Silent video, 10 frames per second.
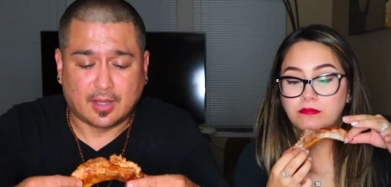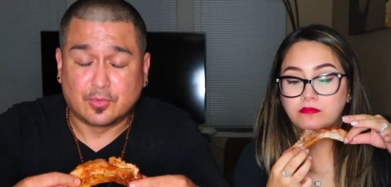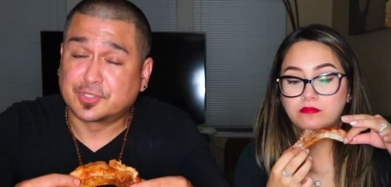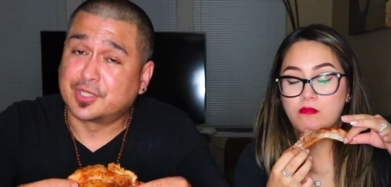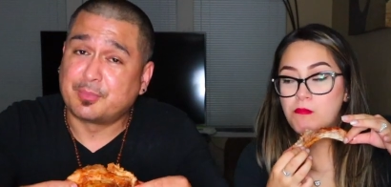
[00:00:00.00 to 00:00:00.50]
Speaker 1: I
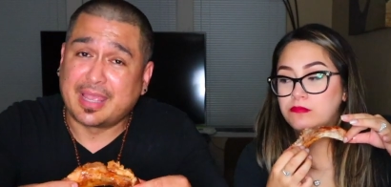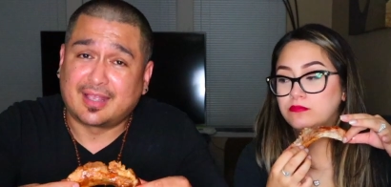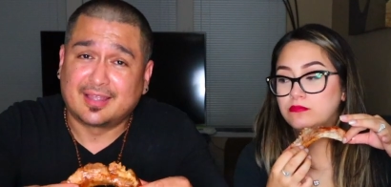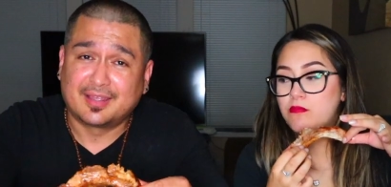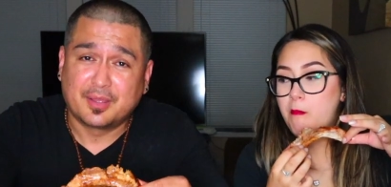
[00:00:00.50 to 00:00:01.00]
was gonna make,
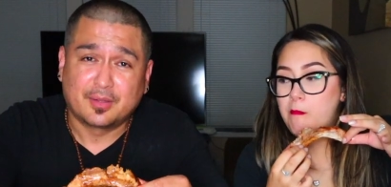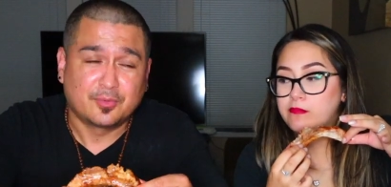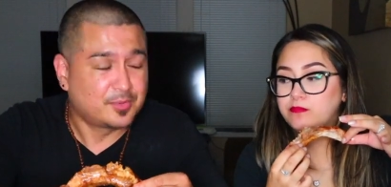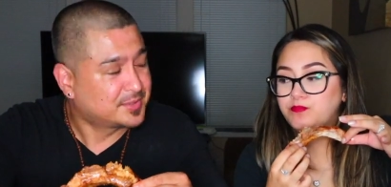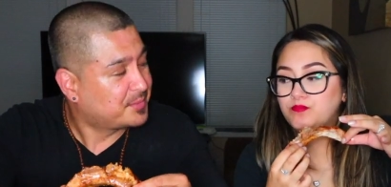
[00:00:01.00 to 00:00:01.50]

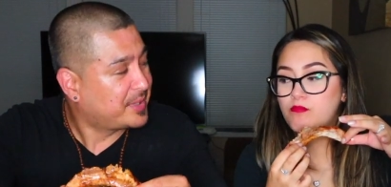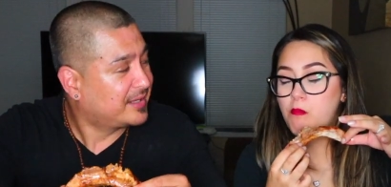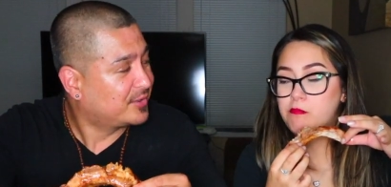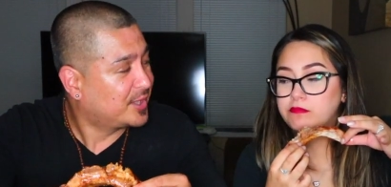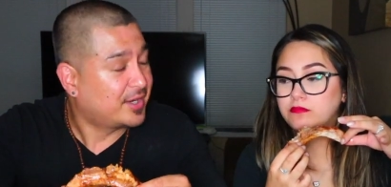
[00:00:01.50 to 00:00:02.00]
what was I gonna make
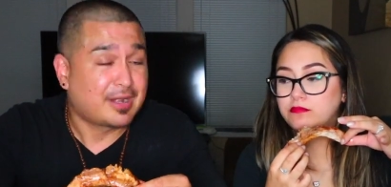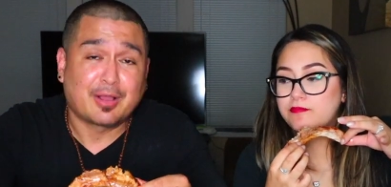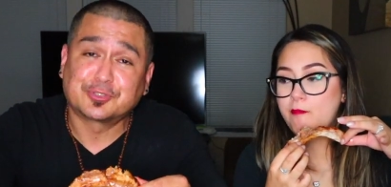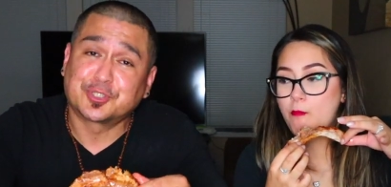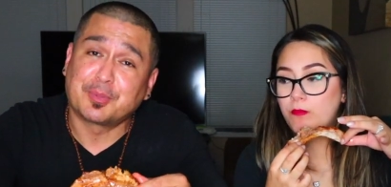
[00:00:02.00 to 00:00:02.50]
earlier?
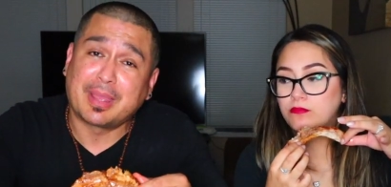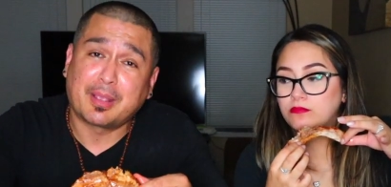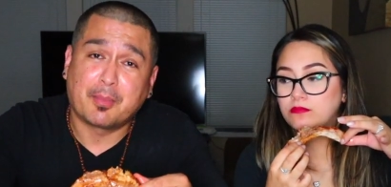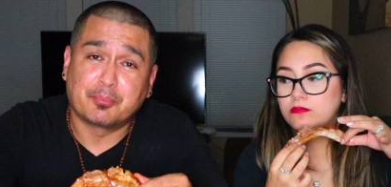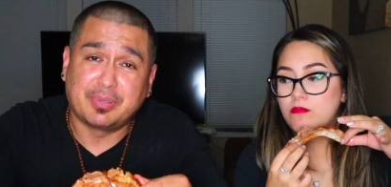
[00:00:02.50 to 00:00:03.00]
I was gonna make
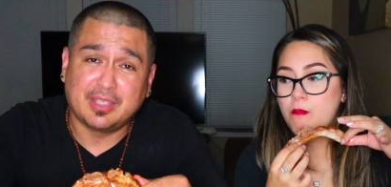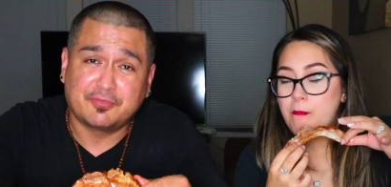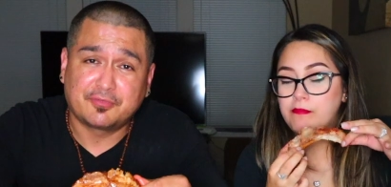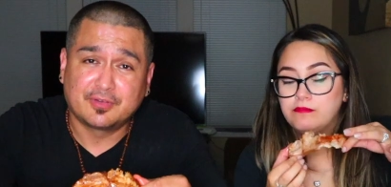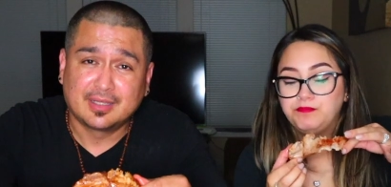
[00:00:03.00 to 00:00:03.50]
beef
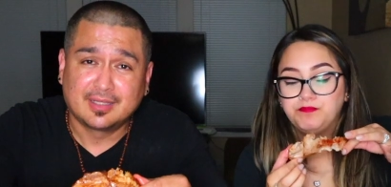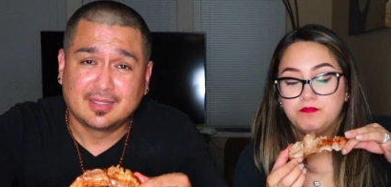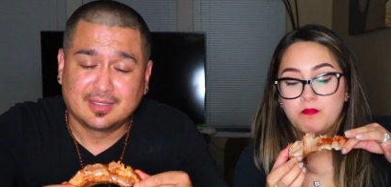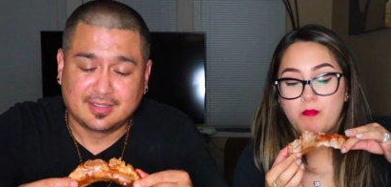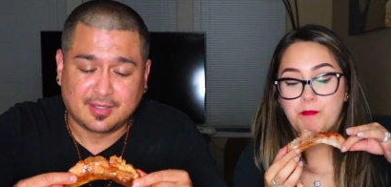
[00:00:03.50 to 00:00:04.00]

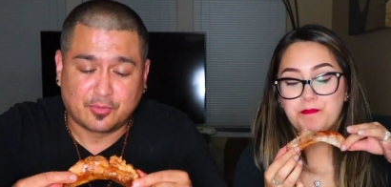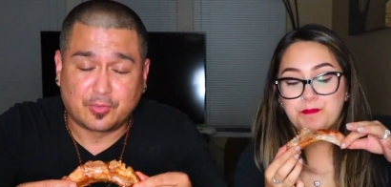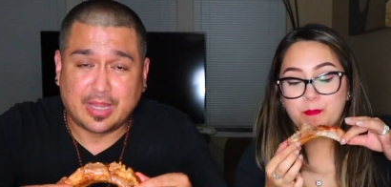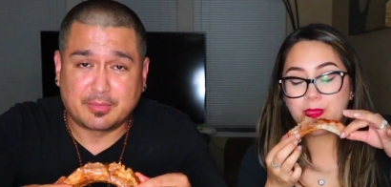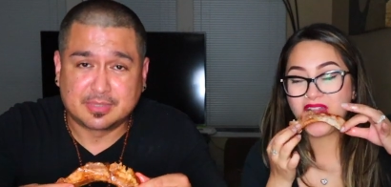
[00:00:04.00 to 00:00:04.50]

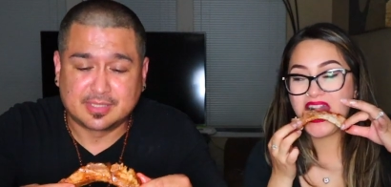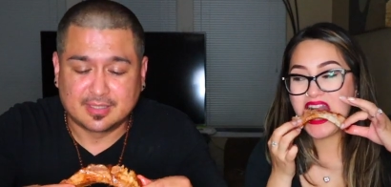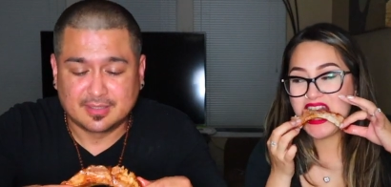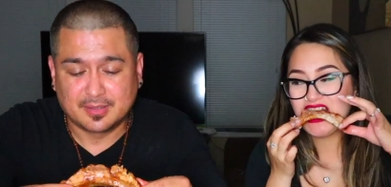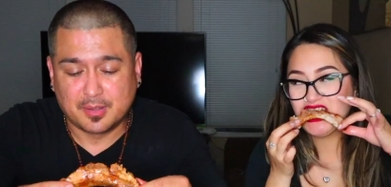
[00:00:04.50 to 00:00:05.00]
ribs,
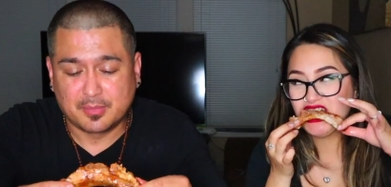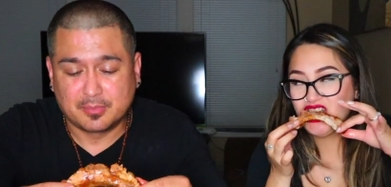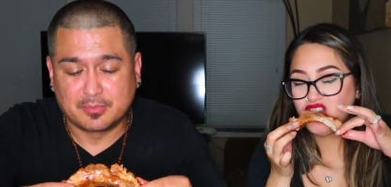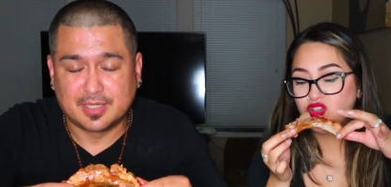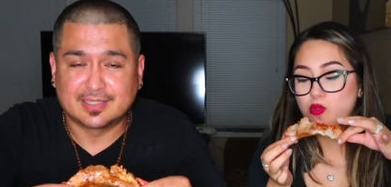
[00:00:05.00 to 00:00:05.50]

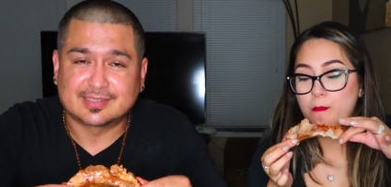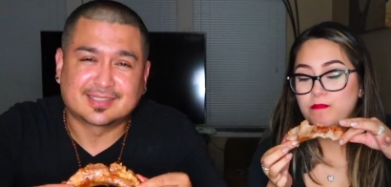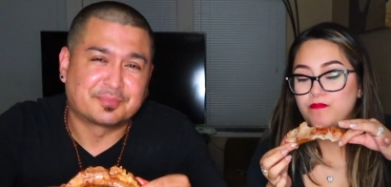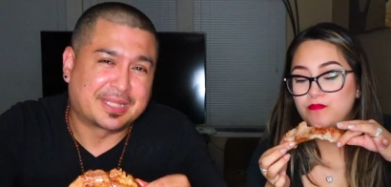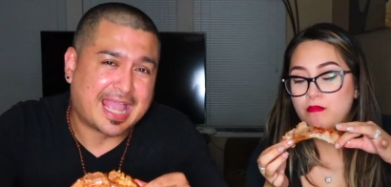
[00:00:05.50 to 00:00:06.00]
mm. but
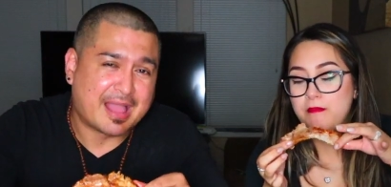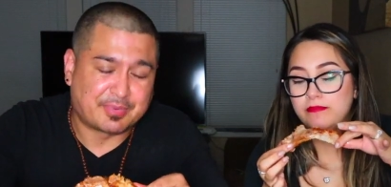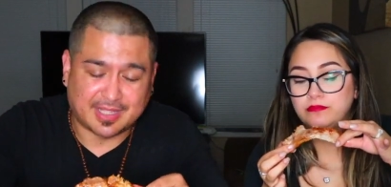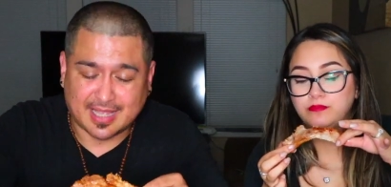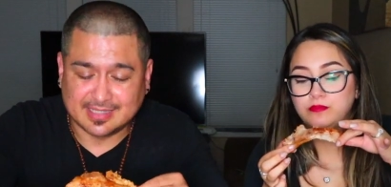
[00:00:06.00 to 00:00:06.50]
something
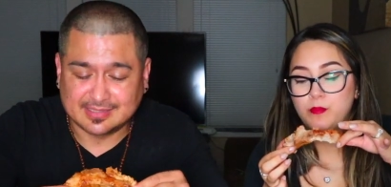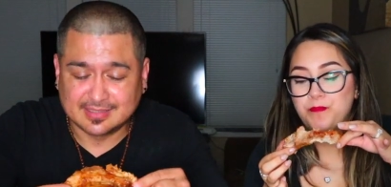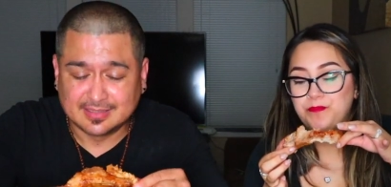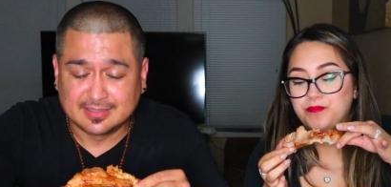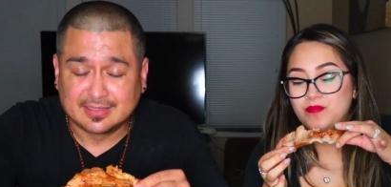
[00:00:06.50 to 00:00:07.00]
happened, guys.
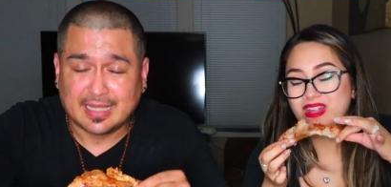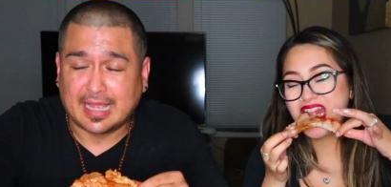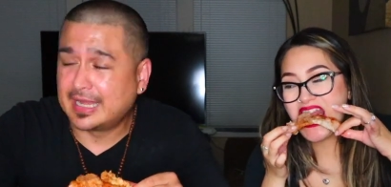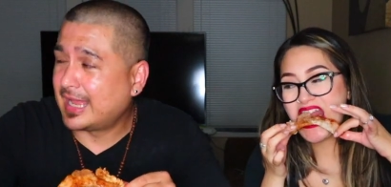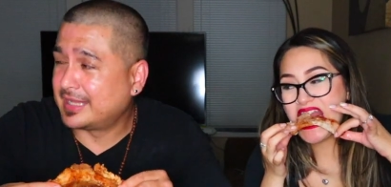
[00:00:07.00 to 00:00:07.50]

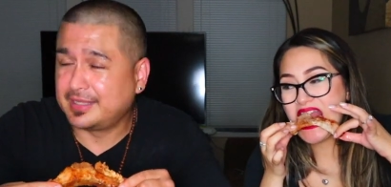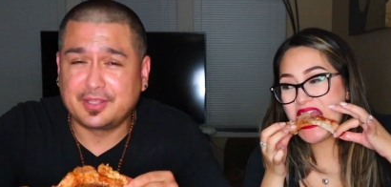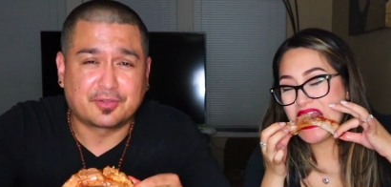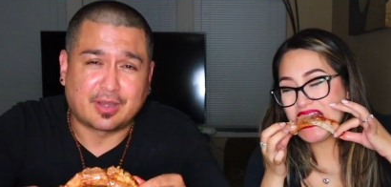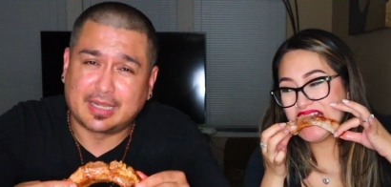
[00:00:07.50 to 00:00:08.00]
I, I
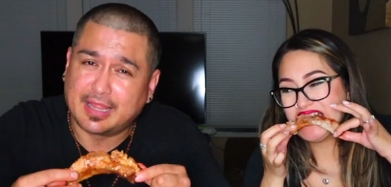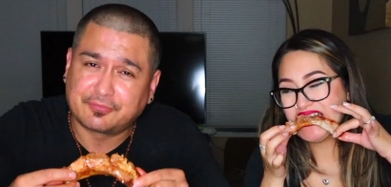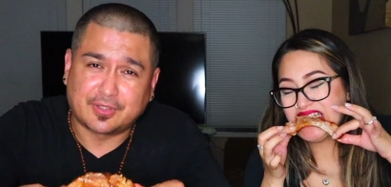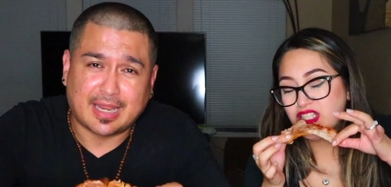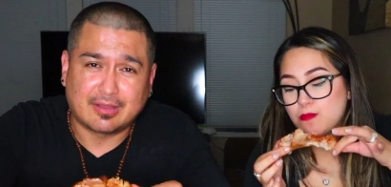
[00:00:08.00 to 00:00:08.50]
either I
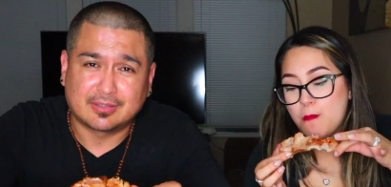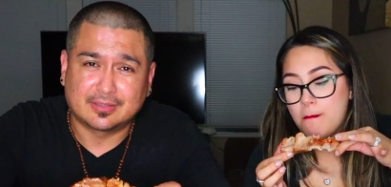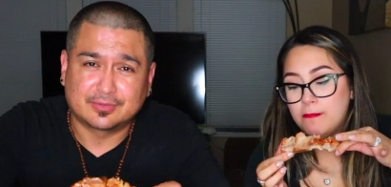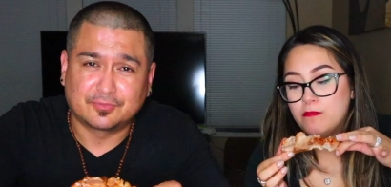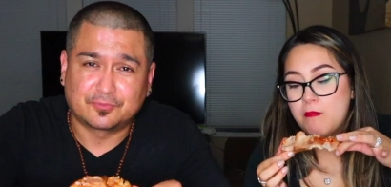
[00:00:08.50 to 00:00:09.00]
left it out
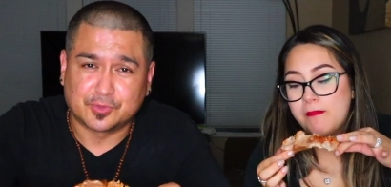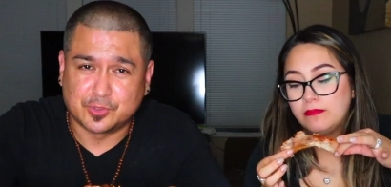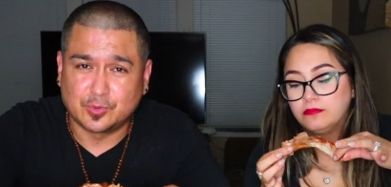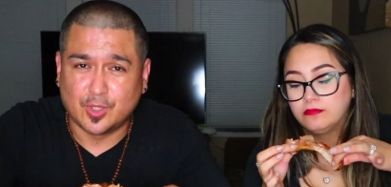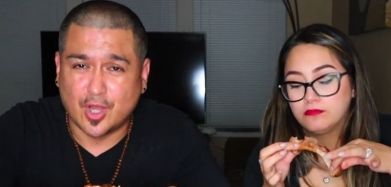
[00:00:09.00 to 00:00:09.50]
for
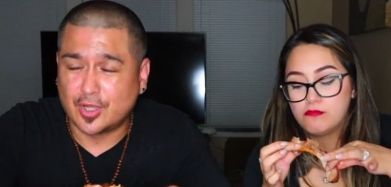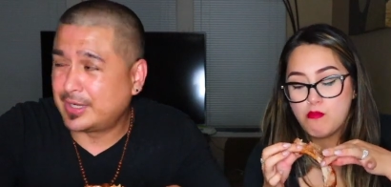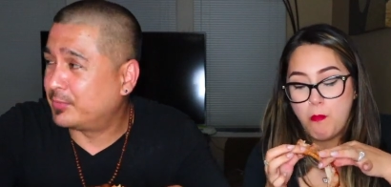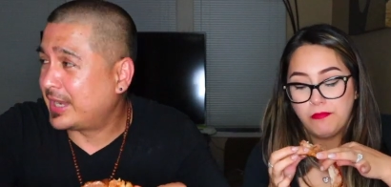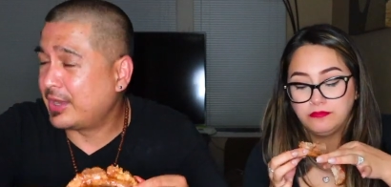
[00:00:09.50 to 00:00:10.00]
too long,
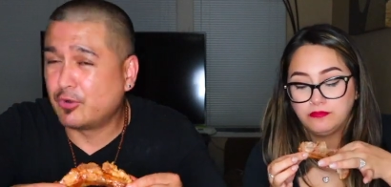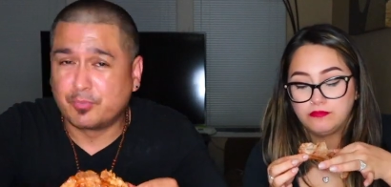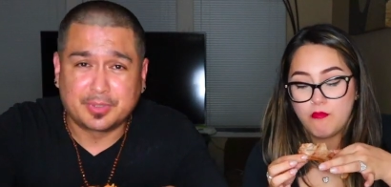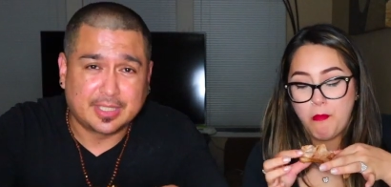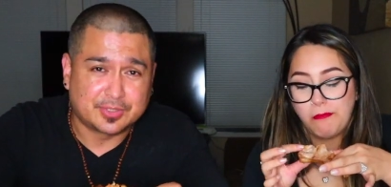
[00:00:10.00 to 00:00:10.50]
and when I
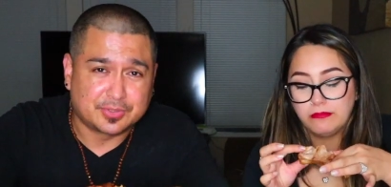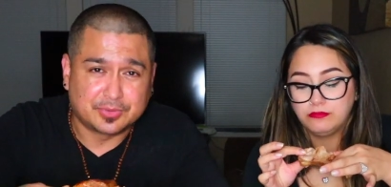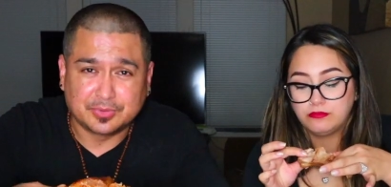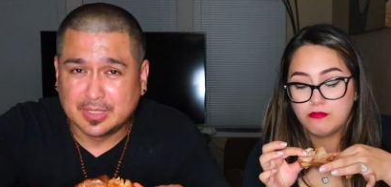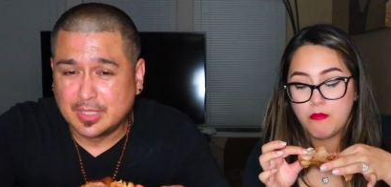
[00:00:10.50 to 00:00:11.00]
opened it
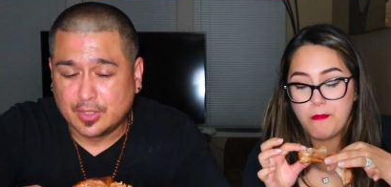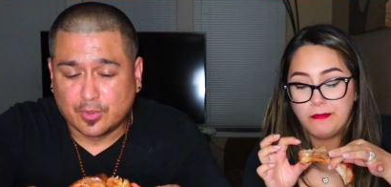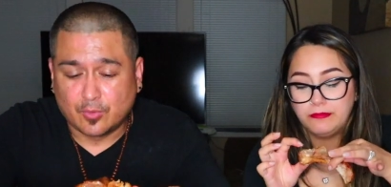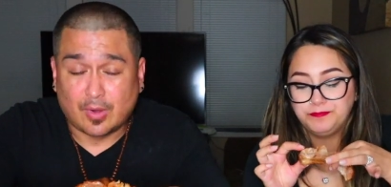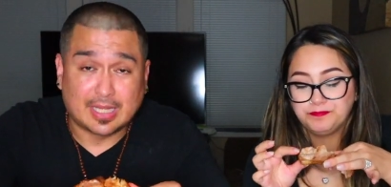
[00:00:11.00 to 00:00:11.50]
to
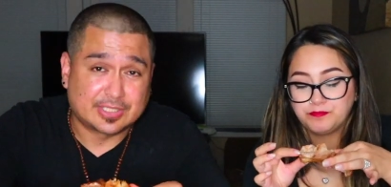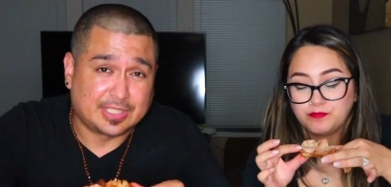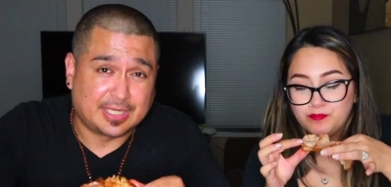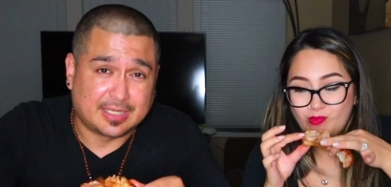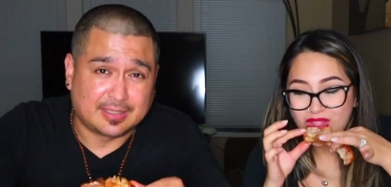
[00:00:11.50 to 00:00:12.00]
wash
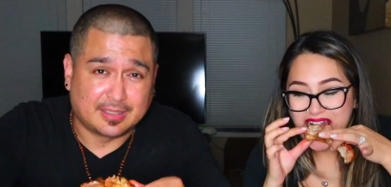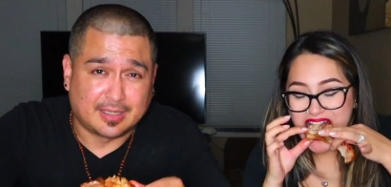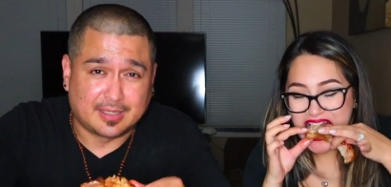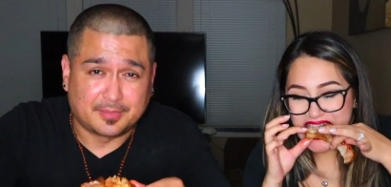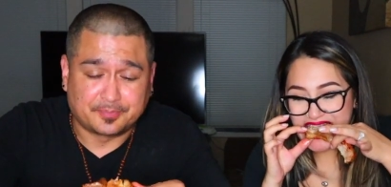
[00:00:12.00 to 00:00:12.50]
it and
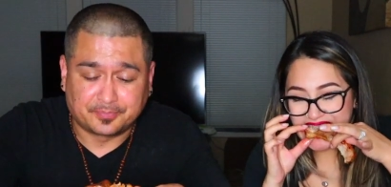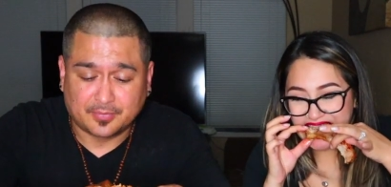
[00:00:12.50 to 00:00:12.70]
um,